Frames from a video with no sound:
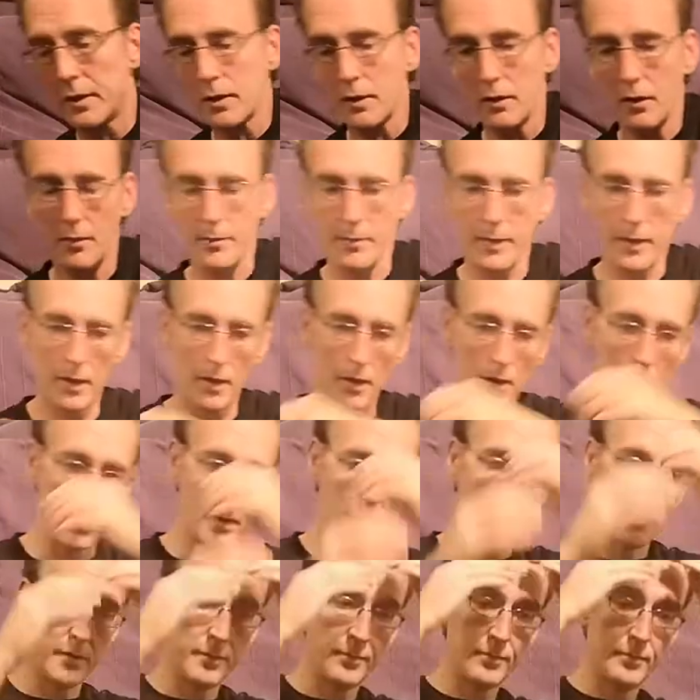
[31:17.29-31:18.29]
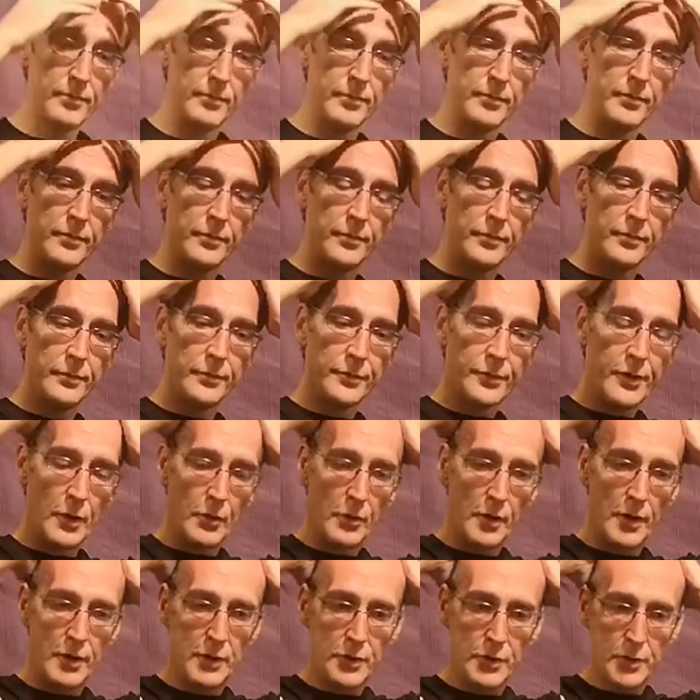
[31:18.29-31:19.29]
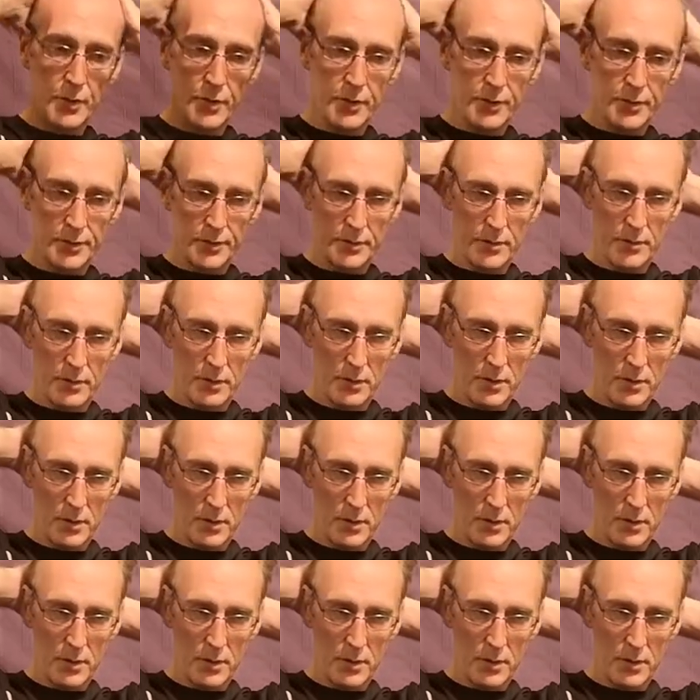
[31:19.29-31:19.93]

be Columbia trail running shoes.